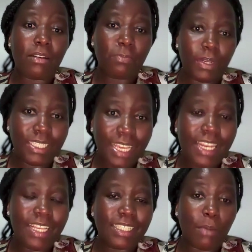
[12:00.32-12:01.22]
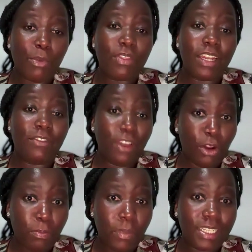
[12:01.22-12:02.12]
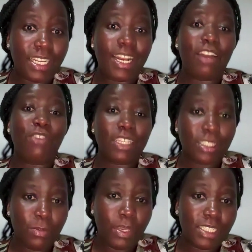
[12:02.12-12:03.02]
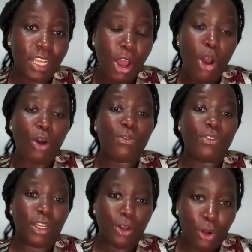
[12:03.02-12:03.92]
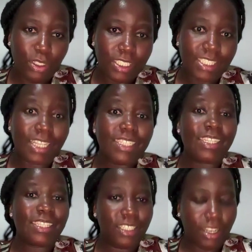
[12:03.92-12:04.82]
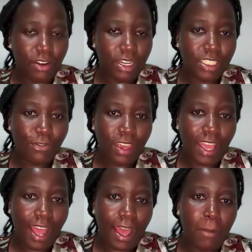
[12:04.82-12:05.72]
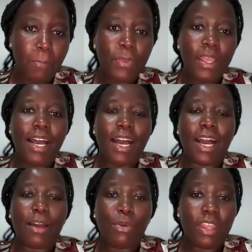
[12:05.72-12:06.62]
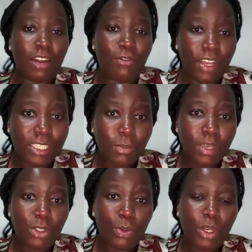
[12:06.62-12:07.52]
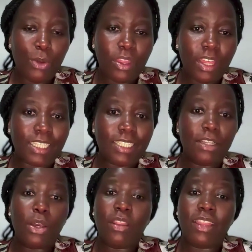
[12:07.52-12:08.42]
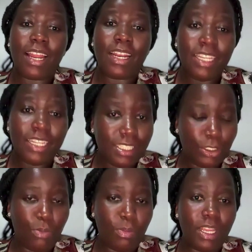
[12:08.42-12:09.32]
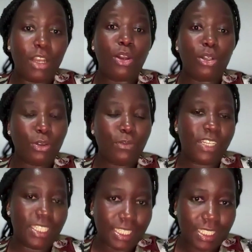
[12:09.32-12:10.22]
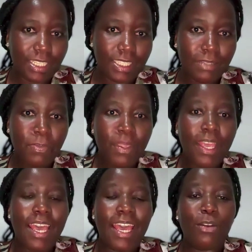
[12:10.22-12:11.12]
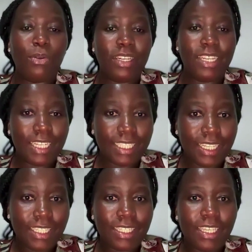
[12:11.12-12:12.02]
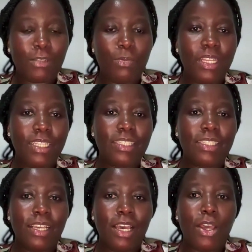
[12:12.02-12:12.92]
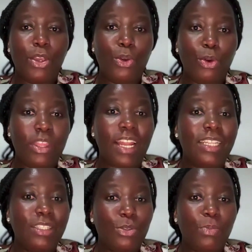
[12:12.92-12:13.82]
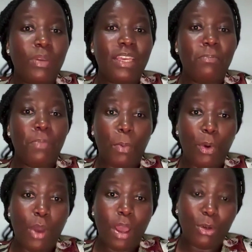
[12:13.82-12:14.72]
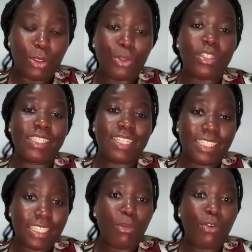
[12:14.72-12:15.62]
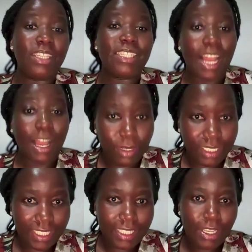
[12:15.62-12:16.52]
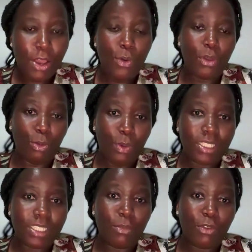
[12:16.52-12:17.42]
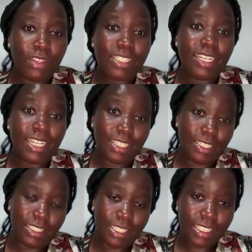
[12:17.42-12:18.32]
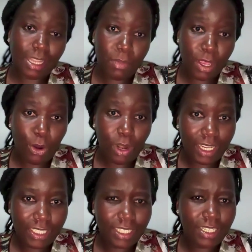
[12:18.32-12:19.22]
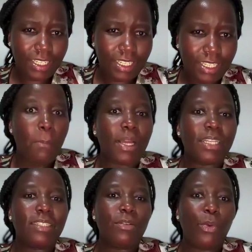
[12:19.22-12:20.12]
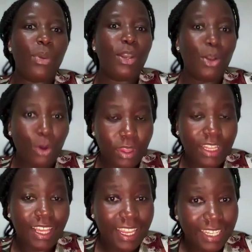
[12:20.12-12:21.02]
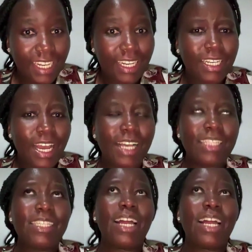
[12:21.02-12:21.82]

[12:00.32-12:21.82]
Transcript: pertaining some of the development and advancement of technologies such as generative AI. With the advancement, we know that there needs to be lots of data sets. And with data sets, it means, there needs to be people who are able to translate some of these languages with which some of these data sets are being collected. But we know that the internet has at